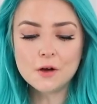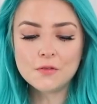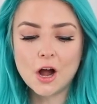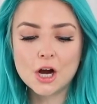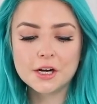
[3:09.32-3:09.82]

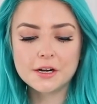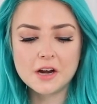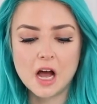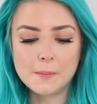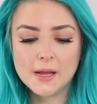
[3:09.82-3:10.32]
far,
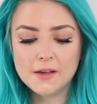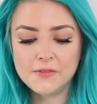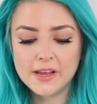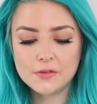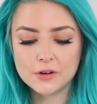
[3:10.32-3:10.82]
not my
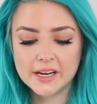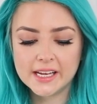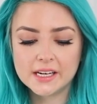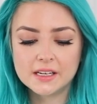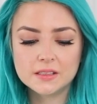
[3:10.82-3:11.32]

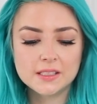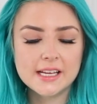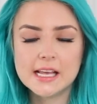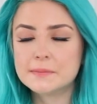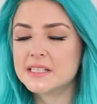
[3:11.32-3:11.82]
favorite
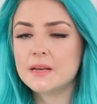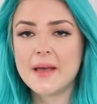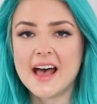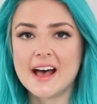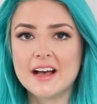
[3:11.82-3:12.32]
Ipsy
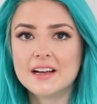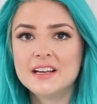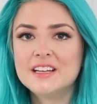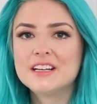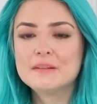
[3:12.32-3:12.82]
bag,
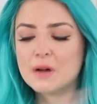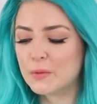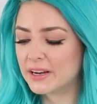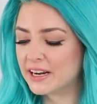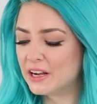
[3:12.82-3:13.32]
but
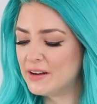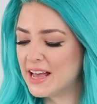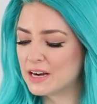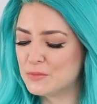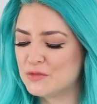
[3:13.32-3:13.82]
we're gonna go
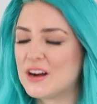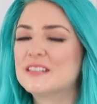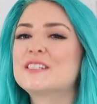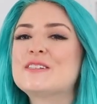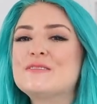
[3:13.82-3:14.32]
ahead and move
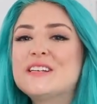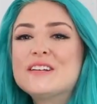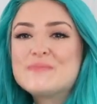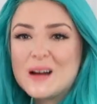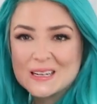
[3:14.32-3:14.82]
on to the
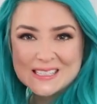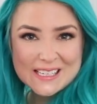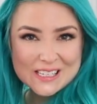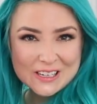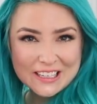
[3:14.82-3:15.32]

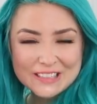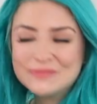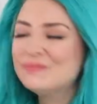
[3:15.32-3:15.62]
Boxy Charm.